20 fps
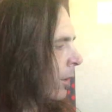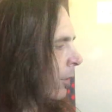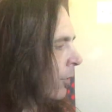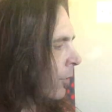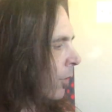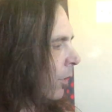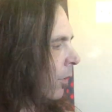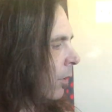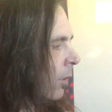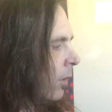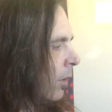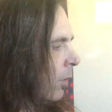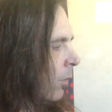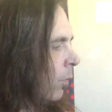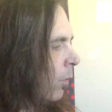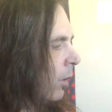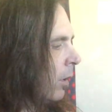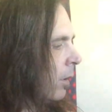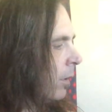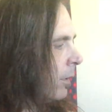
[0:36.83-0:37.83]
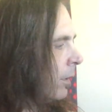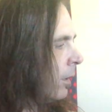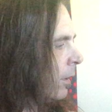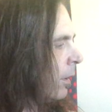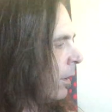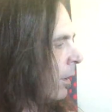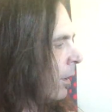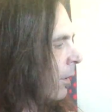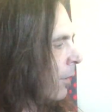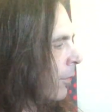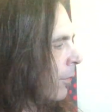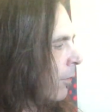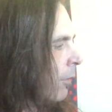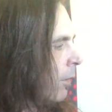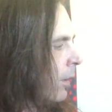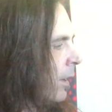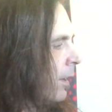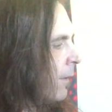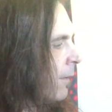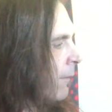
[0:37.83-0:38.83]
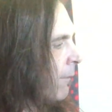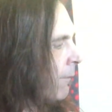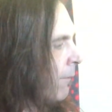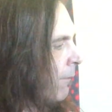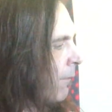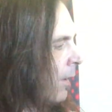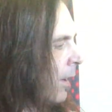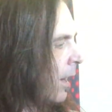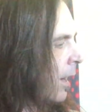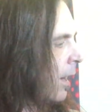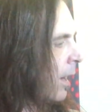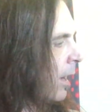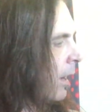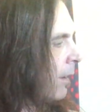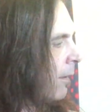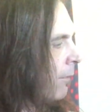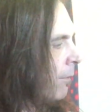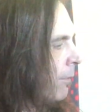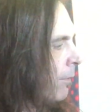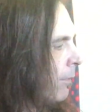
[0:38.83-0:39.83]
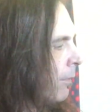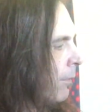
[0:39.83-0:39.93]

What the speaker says: So 1, 3, 5,